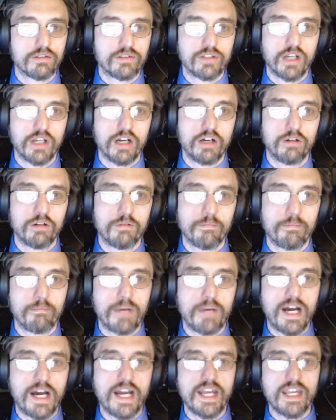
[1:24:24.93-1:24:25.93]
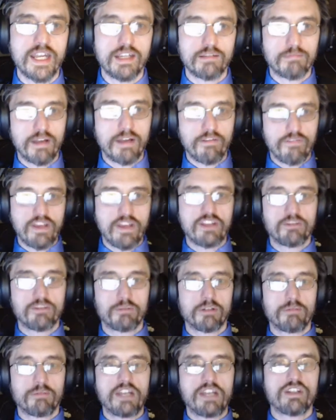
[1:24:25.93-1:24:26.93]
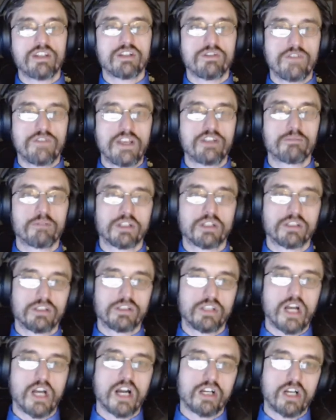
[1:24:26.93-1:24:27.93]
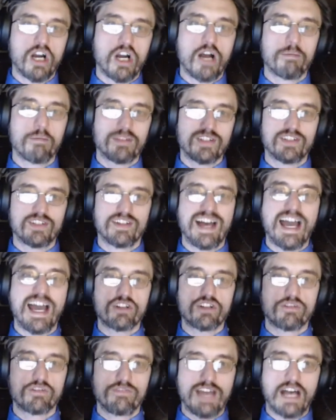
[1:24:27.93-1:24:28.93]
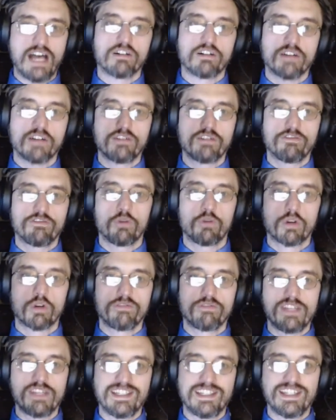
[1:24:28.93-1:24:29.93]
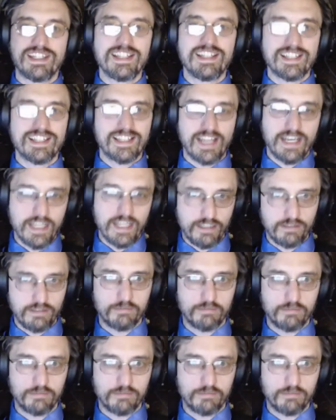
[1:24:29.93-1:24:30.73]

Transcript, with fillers: So my my Facebook page is facebook.com slash Vallerand4VT Senate.